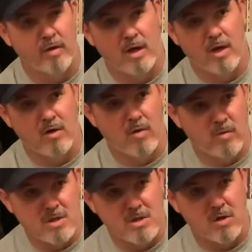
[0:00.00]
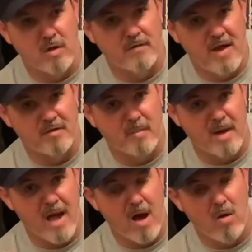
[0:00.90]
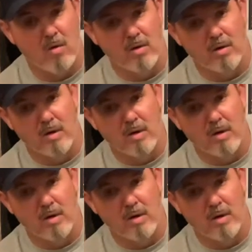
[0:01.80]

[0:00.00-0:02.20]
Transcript: get your original investment out,